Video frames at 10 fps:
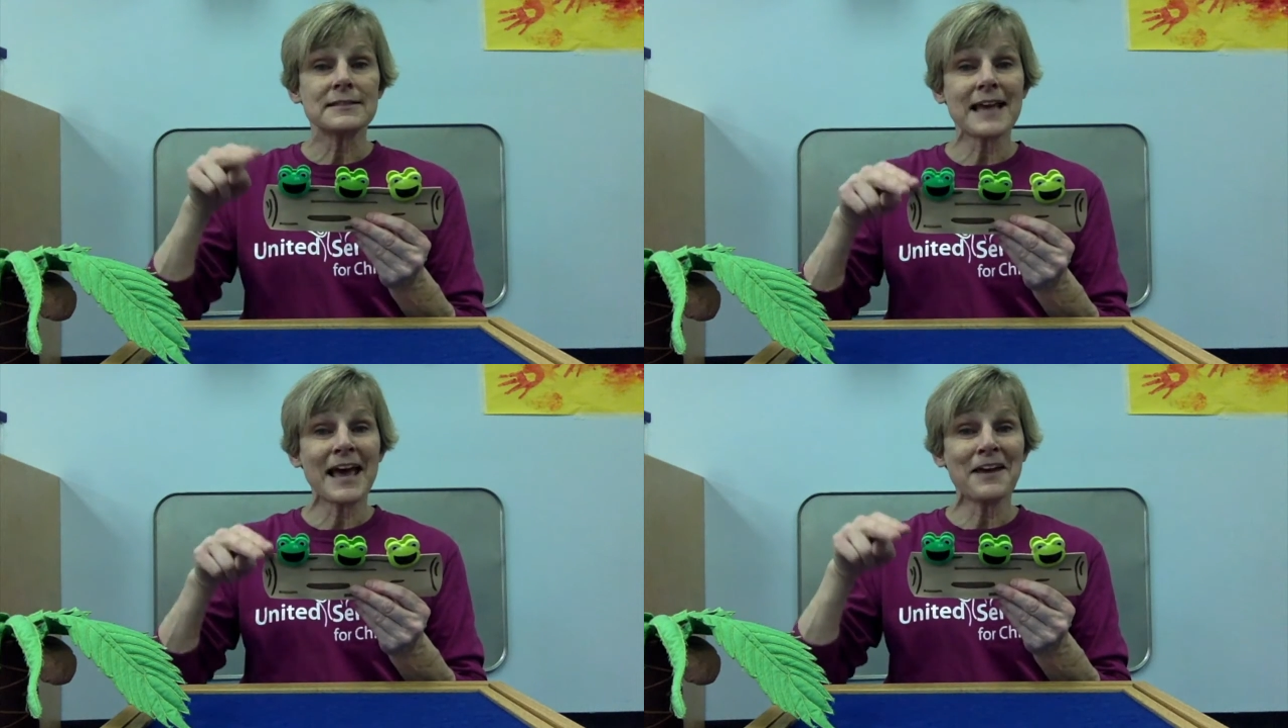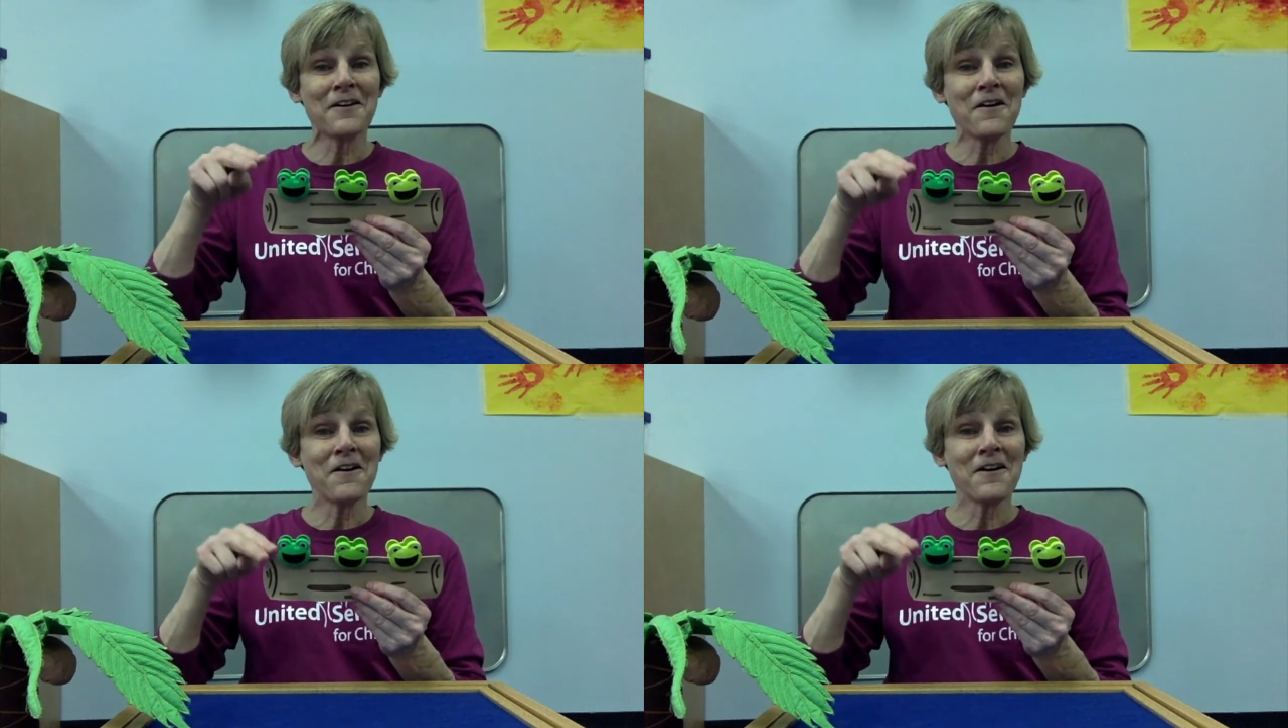sat
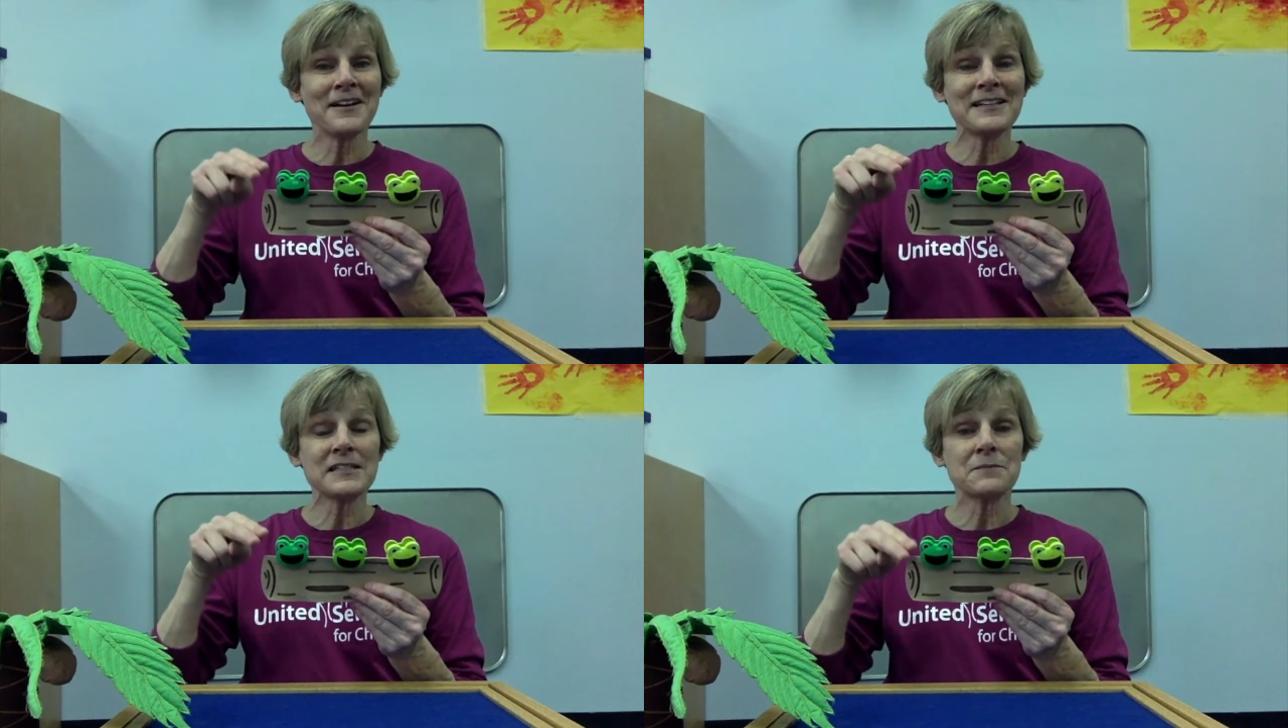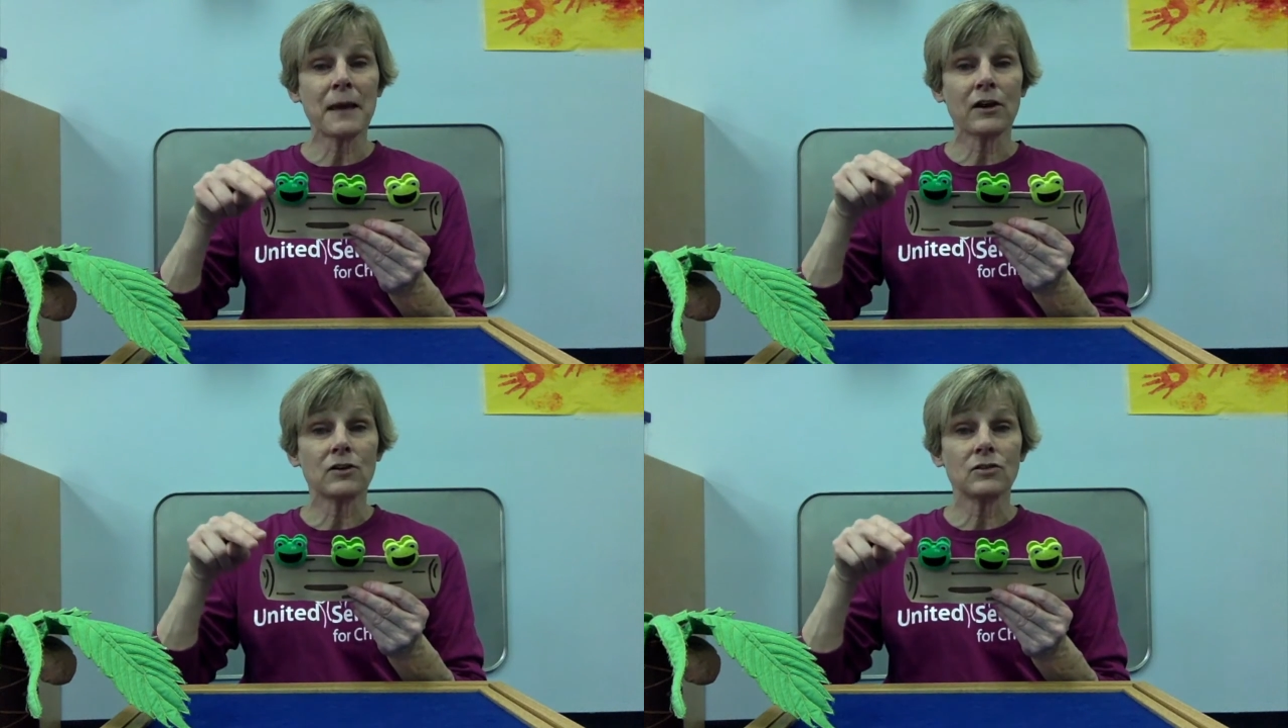on a
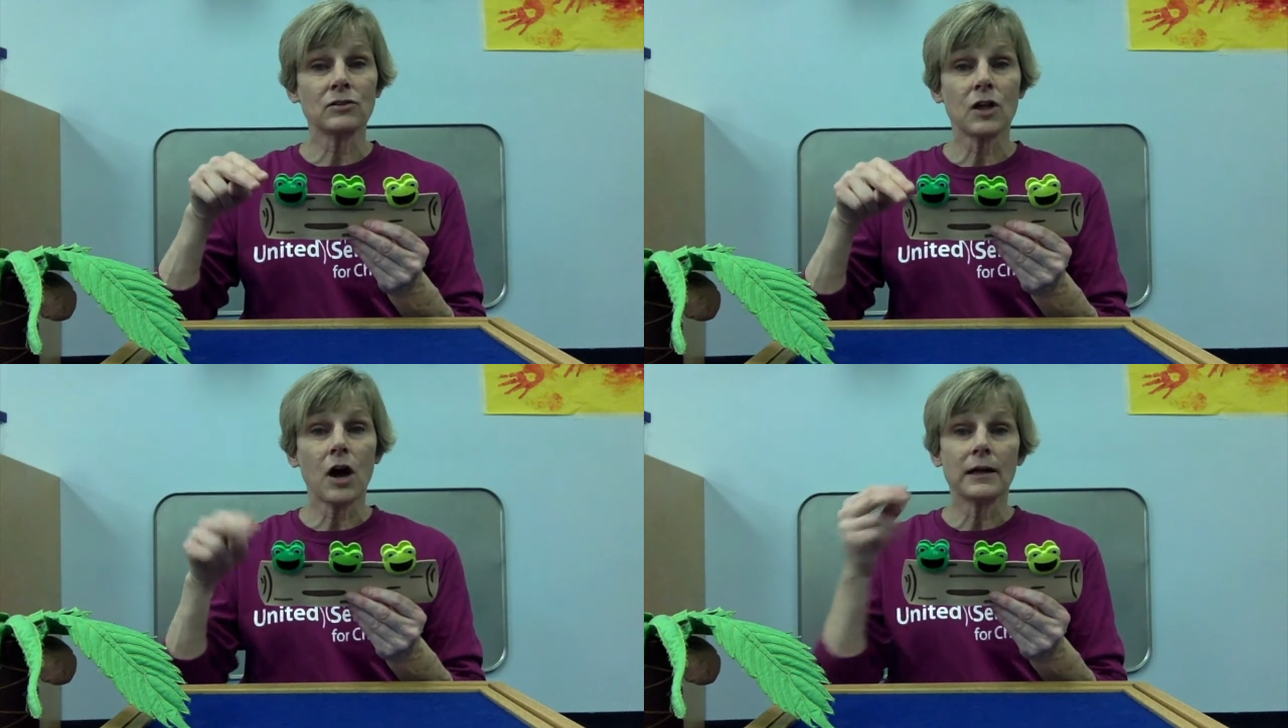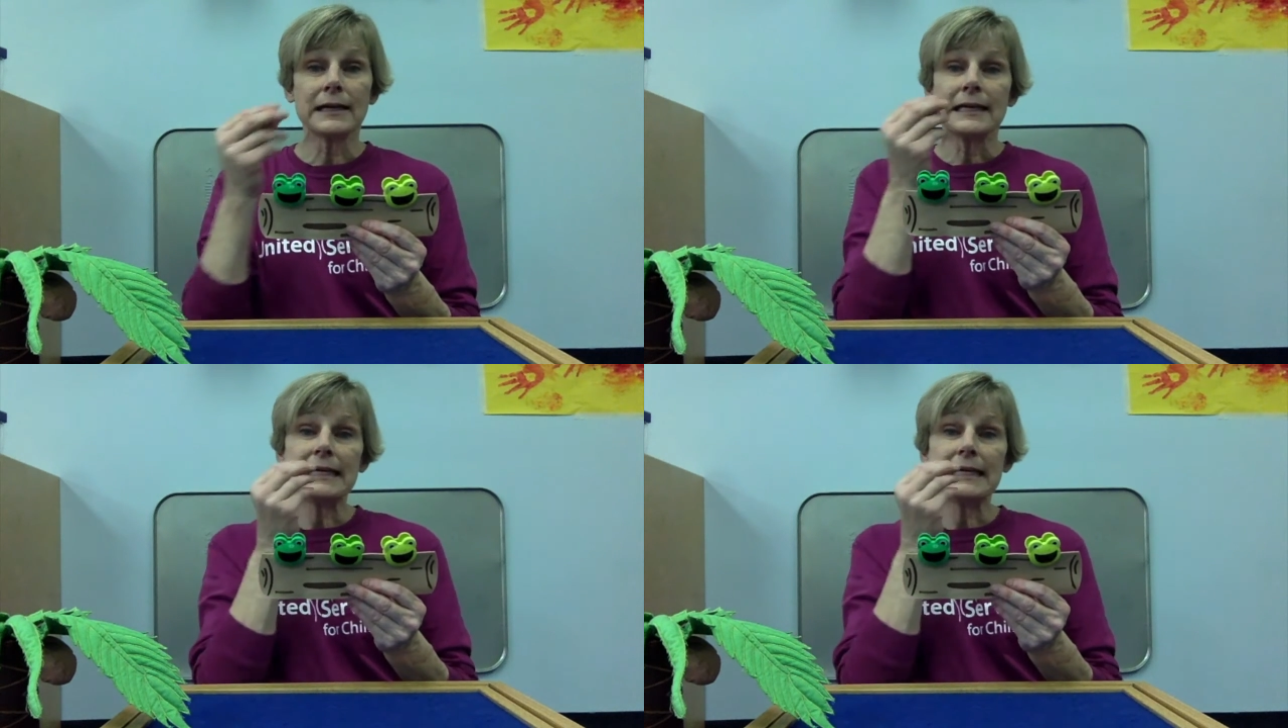speckled log